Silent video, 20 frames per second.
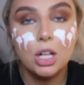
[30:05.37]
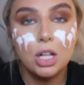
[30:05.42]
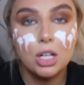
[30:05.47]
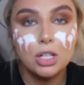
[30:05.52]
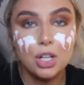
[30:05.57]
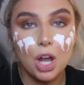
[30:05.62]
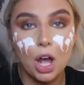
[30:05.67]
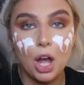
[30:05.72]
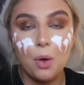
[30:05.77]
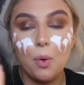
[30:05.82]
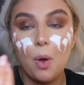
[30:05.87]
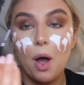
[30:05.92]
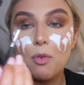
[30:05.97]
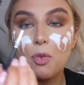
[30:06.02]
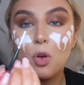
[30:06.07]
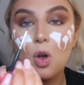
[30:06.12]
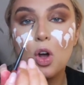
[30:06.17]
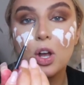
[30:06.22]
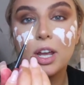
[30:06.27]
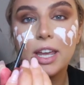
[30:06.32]
So I've
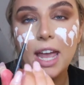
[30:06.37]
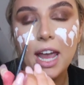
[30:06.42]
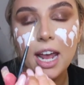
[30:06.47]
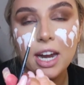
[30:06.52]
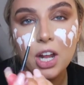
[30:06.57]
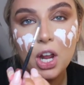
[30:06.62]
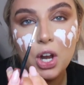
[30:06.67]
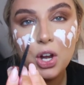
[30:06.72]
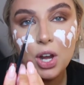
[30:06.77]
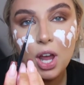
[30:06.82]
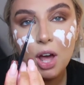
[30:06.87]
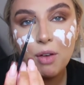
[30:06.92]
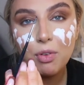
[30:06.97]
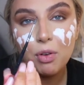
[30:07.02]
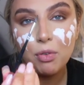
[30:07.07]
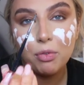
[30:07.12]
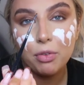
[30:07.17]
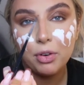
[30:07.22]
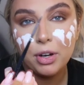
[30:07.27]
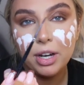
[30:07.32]
got, again,
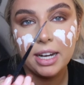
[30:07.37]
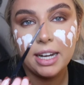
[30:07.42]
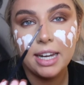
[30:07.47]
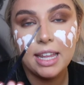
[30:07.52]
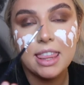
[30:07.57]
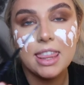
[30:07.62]
another really